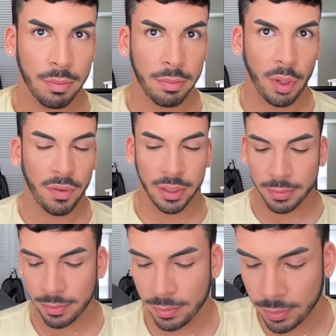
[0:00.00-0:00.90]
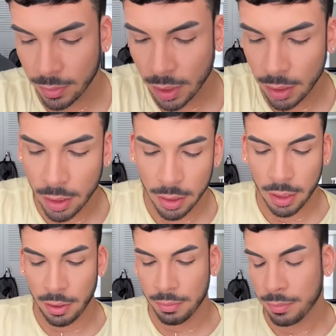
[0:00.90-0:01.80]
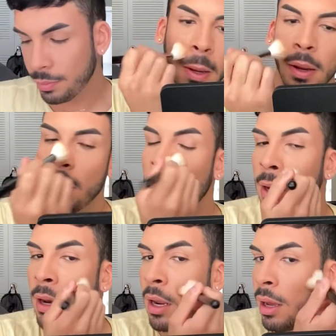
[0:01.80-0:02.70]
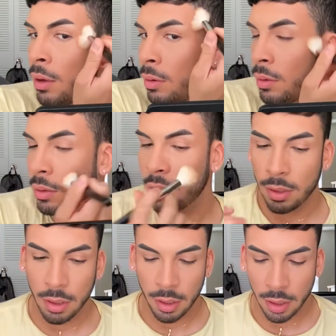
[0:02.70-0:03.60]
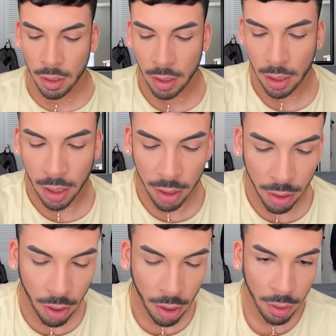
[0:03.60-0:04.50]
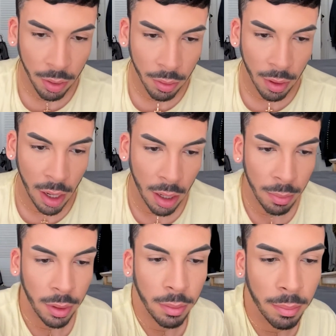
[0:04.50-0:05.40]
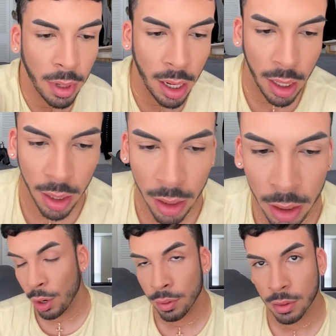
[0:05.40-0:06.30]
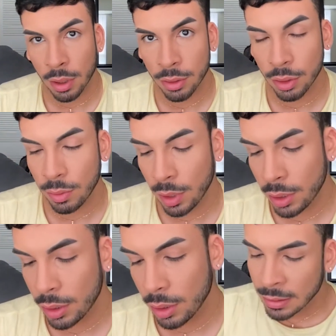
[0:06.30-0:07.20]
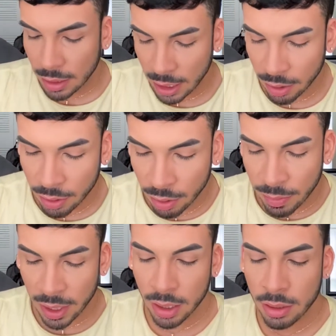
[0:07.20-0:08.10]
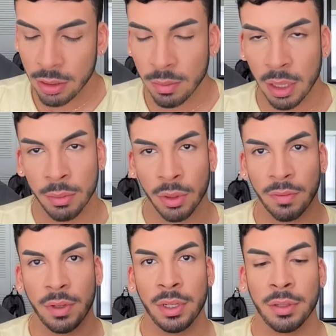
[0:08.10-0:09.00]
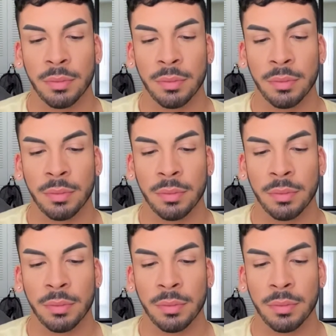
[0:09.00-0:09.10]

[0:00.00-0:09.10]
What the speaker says: Perfect. Okay, and now I go and grab my nose contour brush. I go back into my Morphe